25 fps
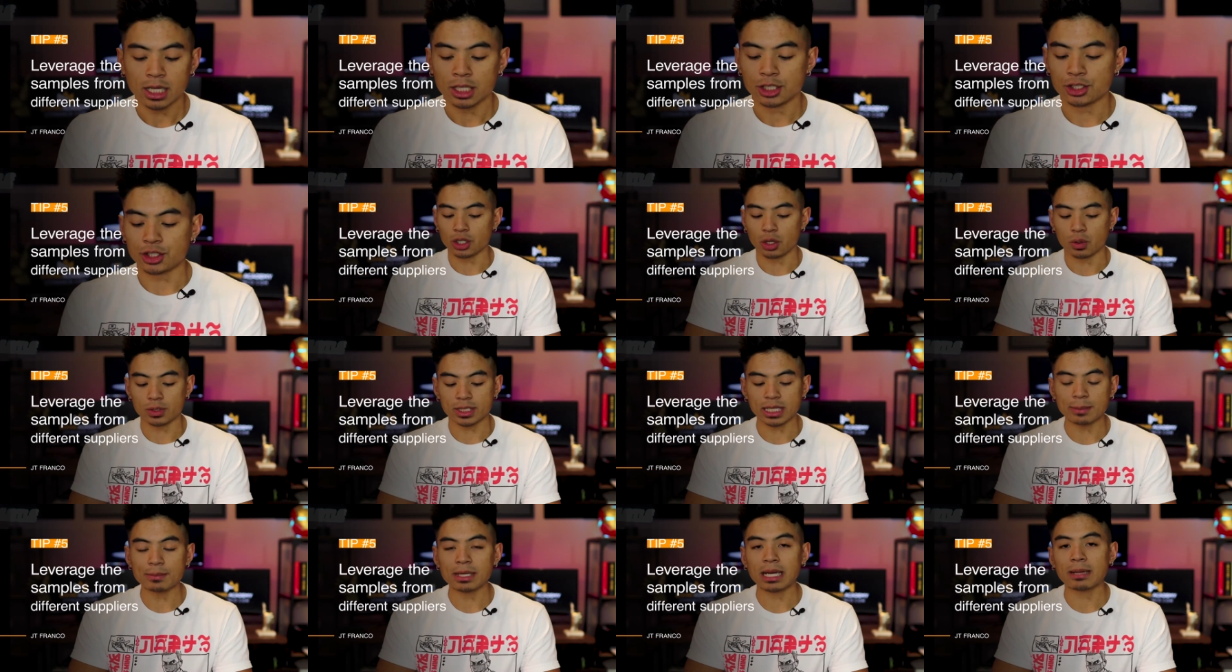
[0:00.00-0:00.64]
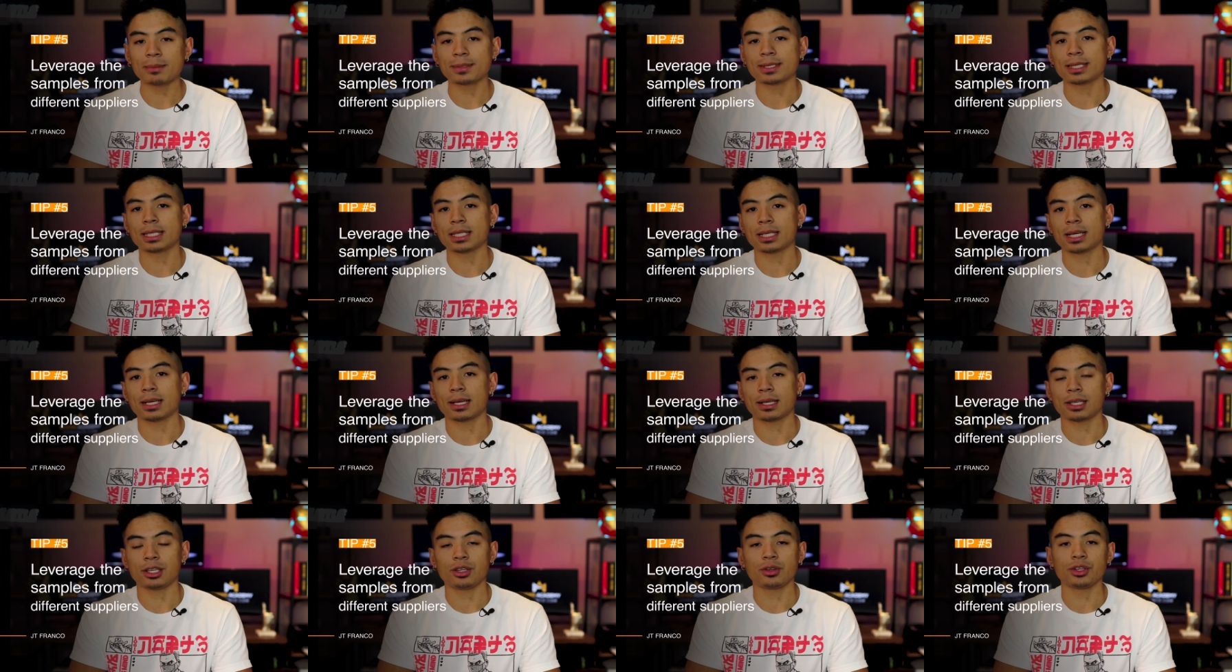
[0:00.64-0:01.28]
So sometimes
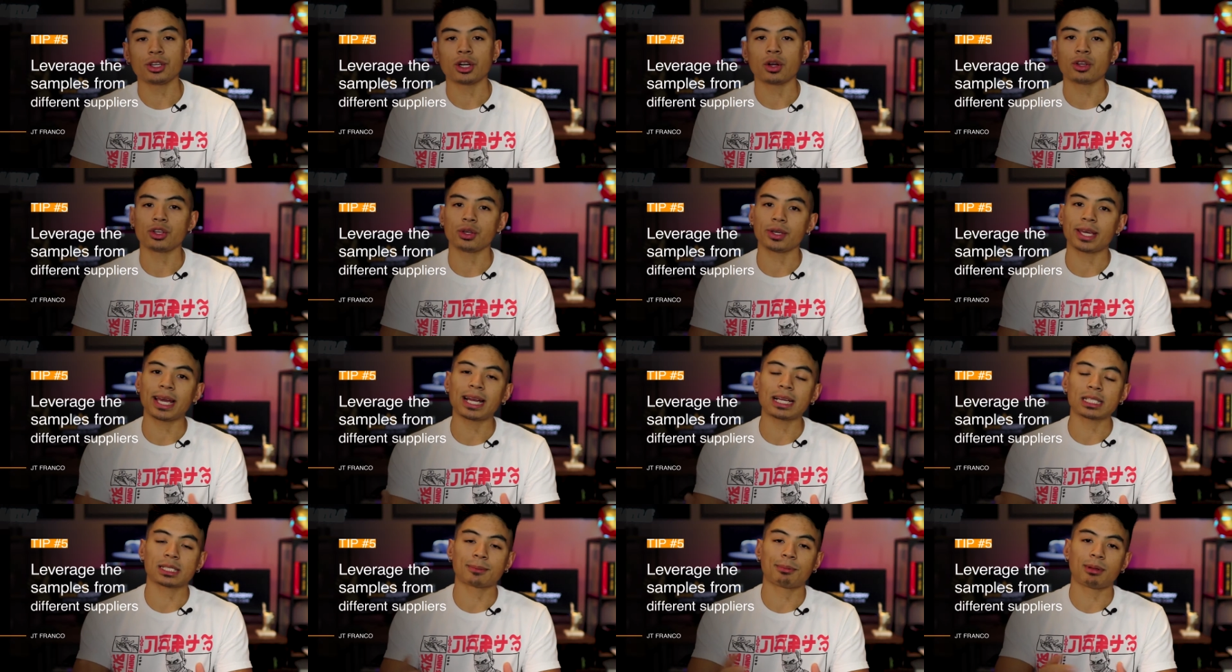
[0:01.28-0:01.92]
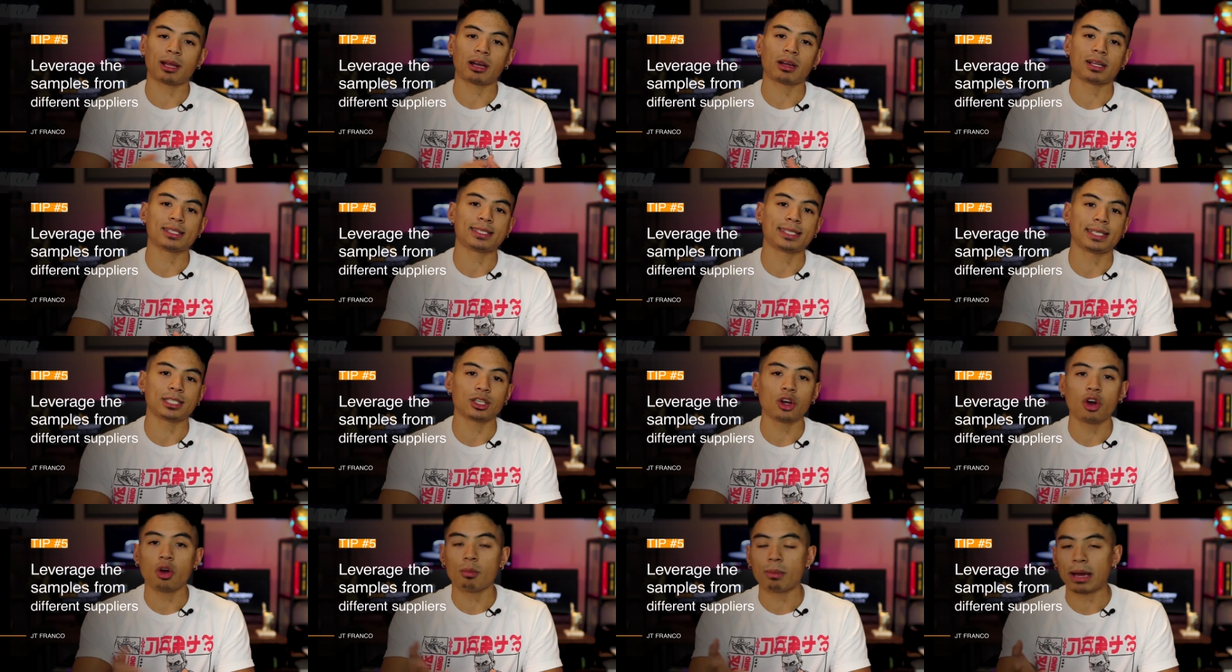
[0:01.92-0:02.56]
the you know you'll get a supplier that
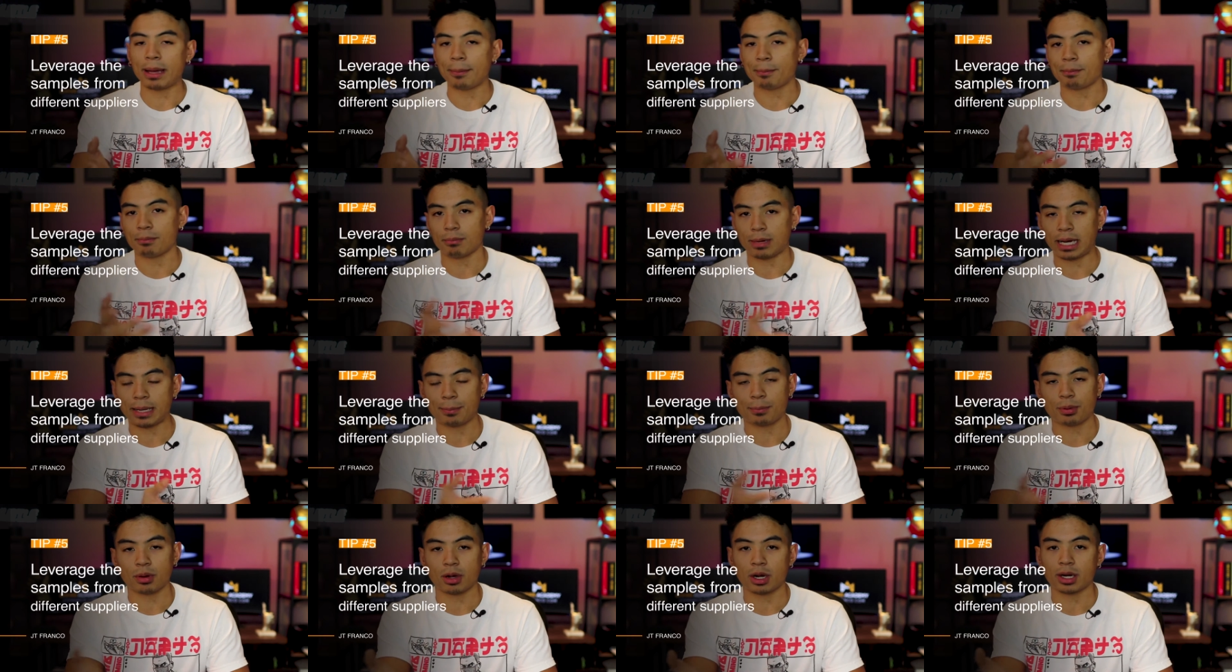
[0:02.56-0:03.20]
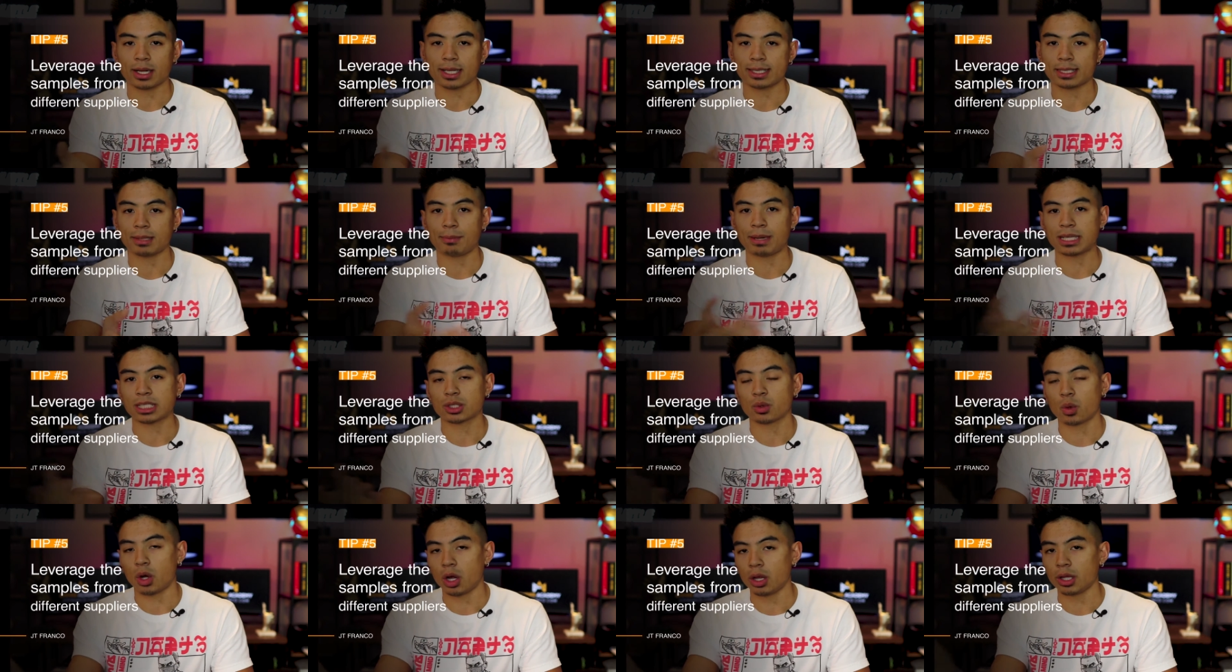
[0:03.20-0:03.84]
says, "Oh, my my product is the
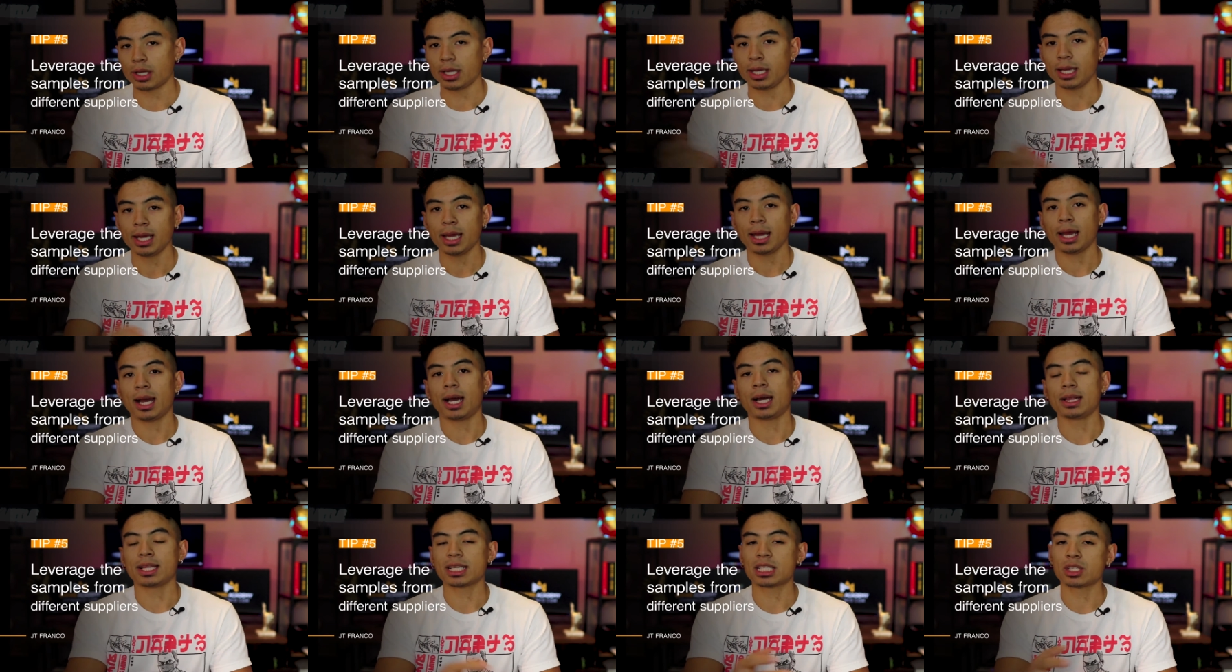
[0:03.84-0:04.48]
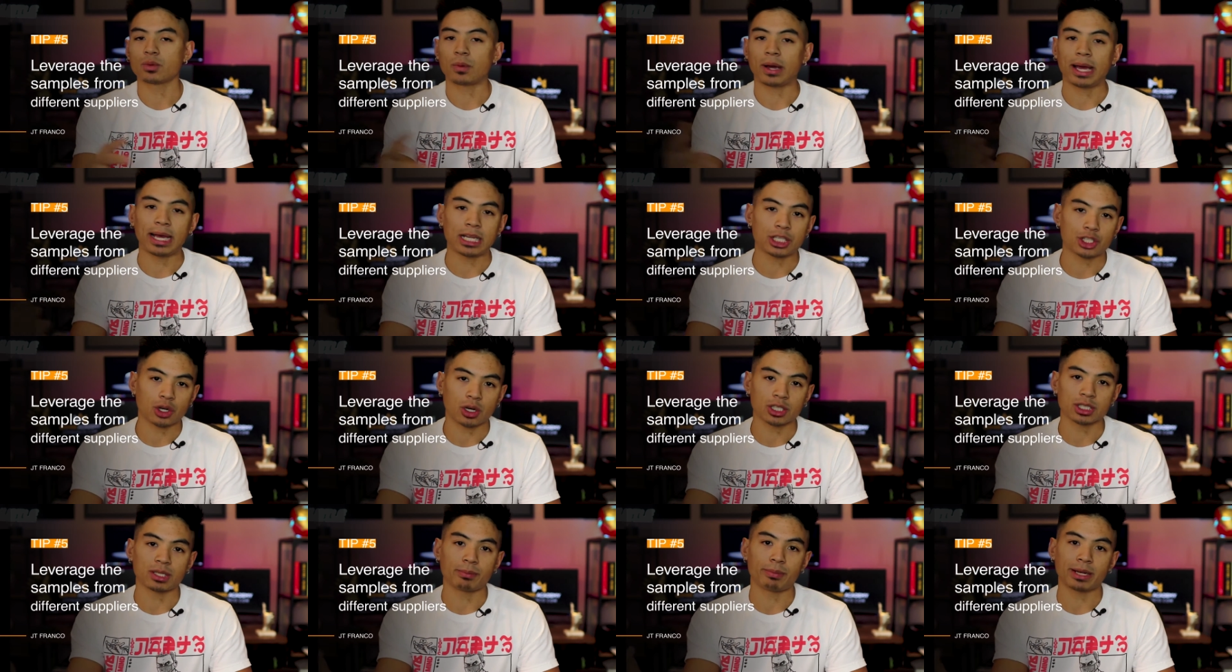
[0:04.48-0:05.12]
best quality, and um, this is why I
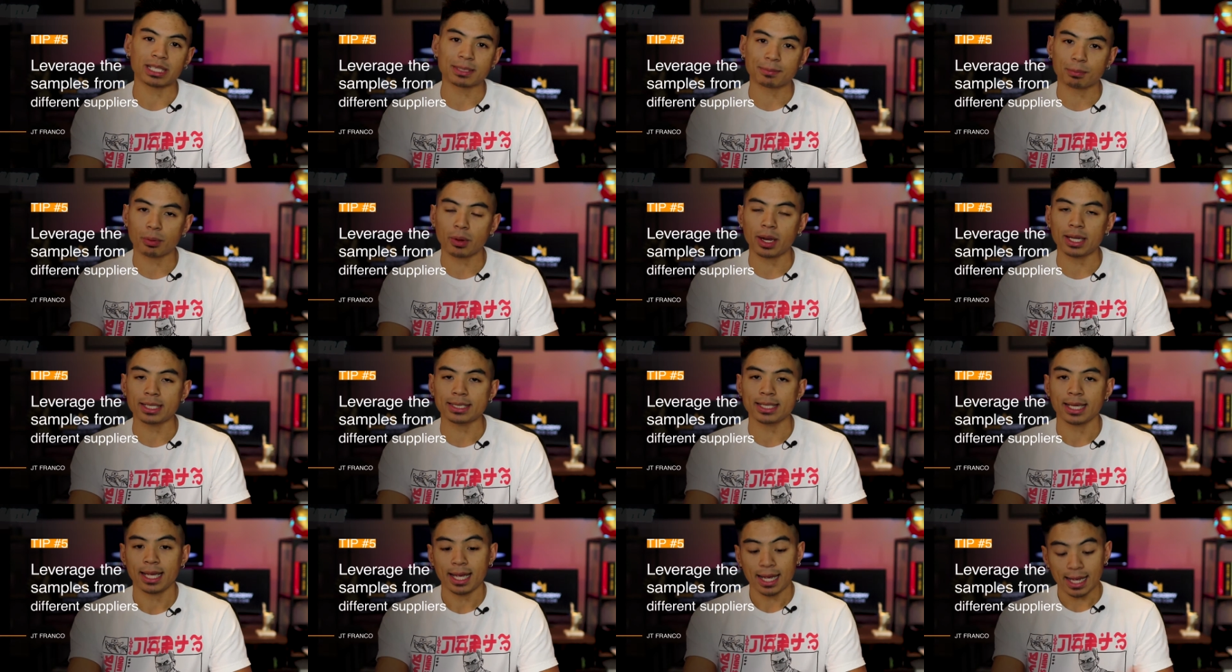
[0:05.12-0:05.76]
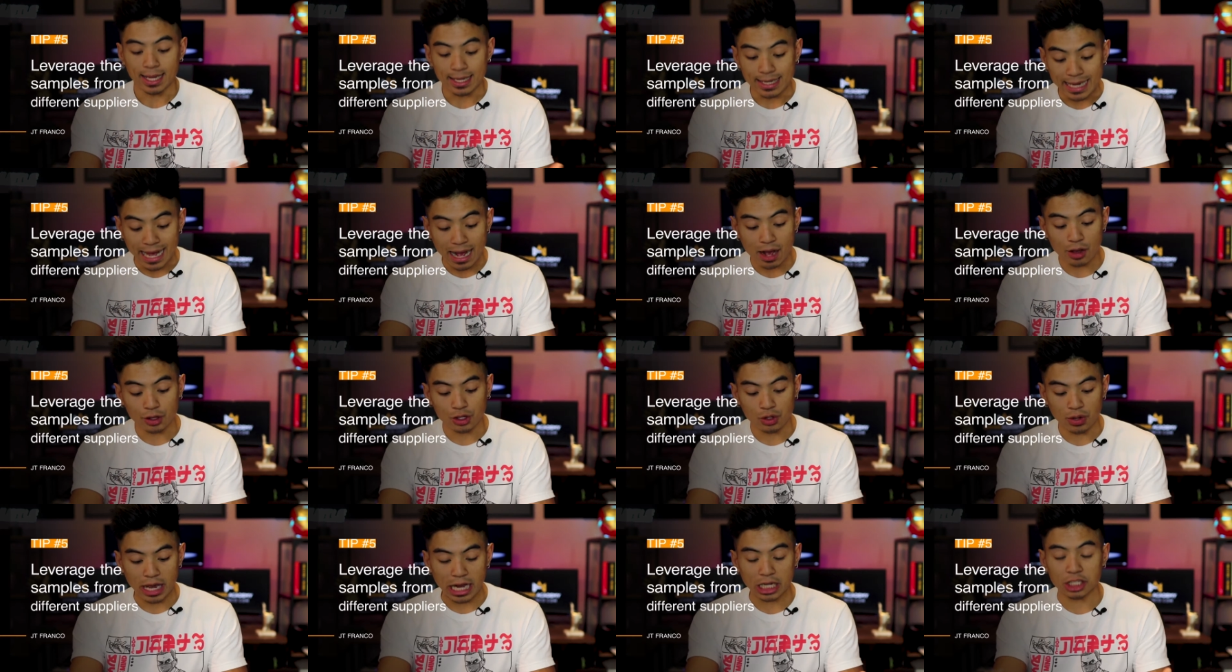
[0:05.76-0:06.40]
charge the best price."
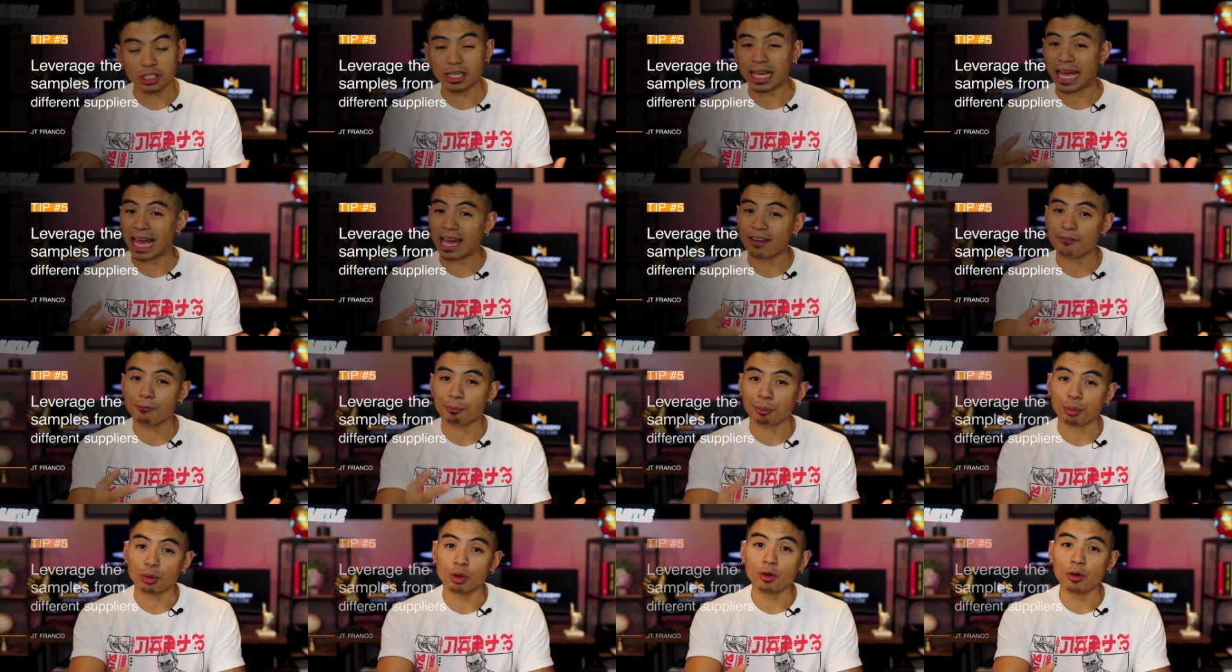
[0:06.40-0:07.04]
Now you actually have